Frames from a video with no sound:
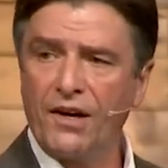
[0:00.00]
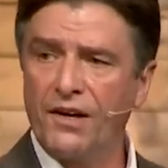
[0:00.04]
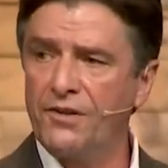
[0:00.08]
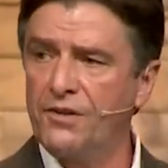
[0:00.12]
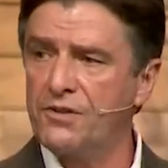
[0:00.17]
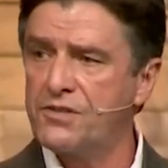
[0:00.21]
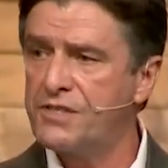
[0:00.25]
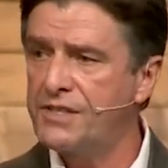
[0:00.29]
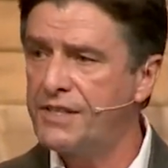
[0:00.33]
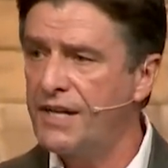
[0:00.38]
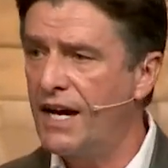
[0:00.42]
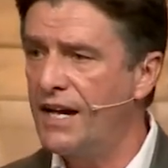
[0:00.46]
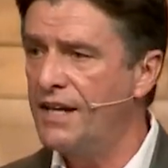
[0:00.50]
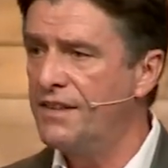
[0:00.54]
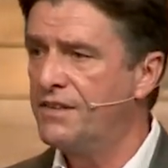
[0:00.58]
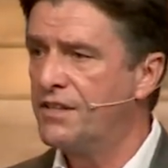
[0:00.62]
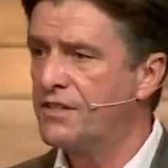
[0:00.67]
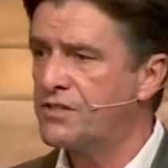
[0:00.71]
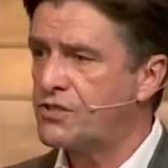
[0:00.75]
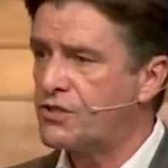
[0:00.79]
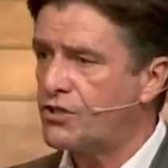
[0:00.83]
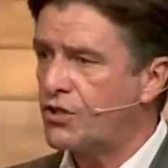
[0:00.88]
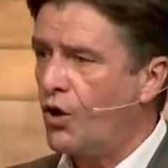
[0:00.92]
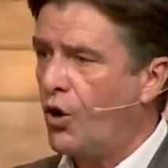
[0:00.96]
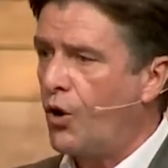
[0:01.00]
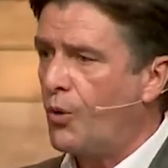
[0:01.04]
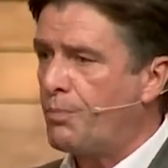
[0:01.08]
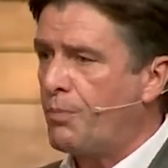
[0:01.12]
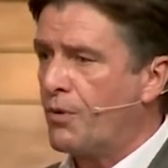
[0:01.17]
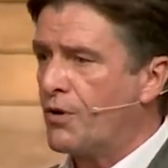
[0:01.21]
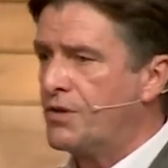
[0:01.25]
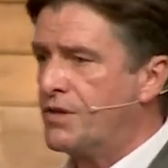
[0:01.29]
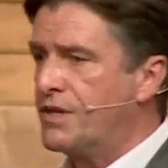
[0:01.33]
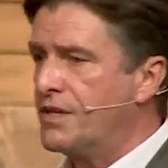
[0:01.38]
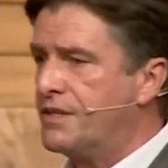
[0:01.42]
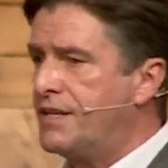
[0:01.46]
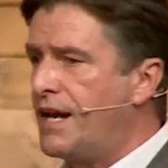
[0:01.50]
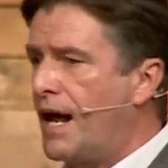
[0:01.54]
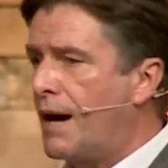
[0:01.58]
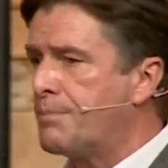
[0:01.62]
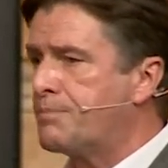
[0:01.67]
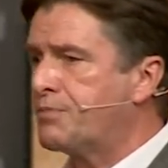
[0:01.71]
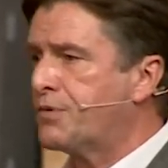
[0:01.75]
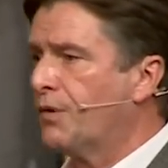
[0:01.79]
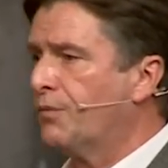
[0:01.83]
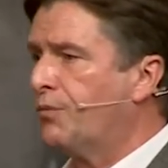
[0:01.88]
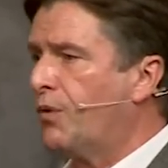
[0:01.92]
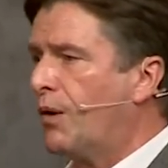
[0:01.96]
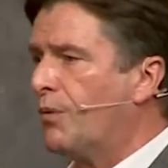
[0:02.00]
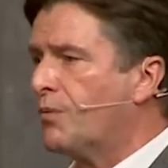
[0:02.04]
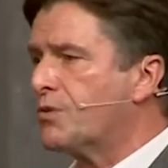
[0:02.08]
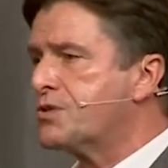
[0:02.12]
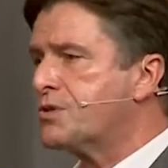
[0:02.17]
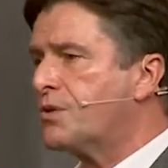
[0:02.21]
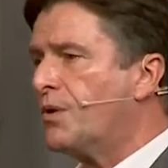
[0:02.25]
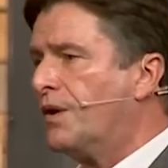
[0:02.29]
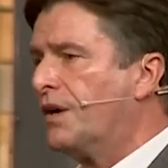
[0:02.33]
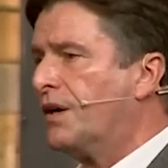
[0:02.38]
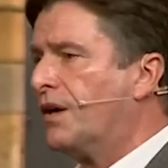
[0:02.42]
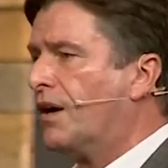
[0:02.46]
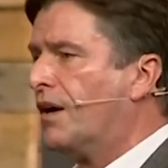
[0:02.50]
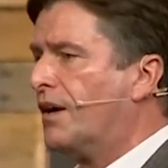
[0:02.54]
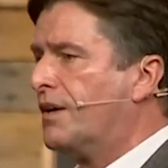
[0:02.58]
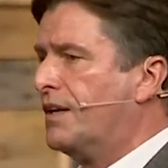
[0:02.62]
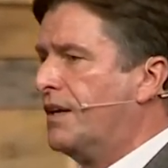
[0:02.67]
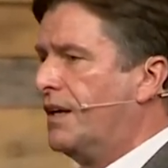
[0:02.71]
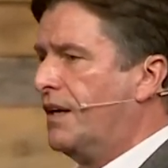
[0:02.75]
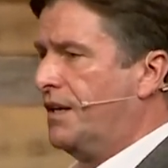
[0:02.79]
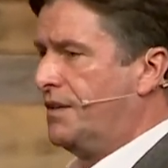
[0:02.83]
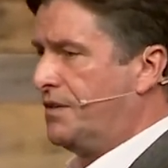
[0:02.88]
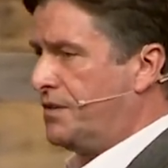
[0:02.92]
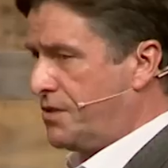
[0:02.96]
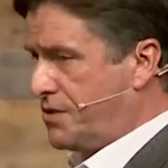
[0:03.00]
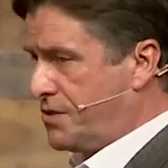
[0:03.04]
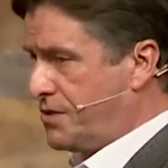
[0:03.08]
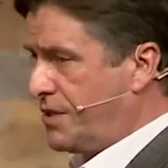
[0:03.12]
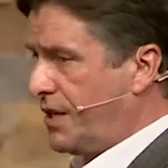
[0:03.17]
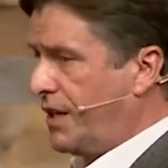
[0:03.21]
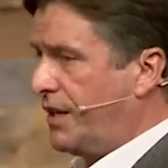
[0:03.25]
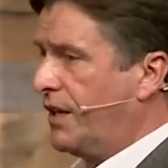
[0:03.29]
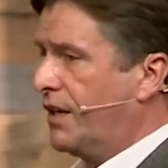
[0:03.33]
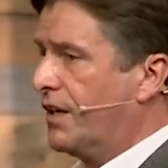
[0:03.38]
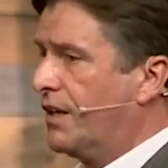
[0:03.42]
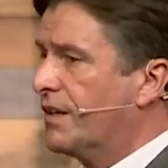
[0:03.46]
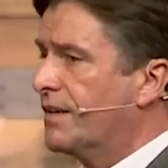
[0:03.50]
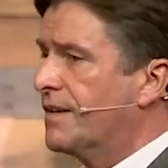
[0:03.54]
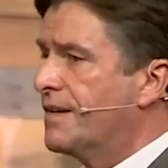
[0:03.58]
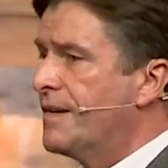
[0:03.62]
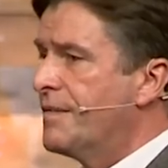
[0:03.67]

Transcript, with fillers: understand the scope or the depth of what was going on in the city,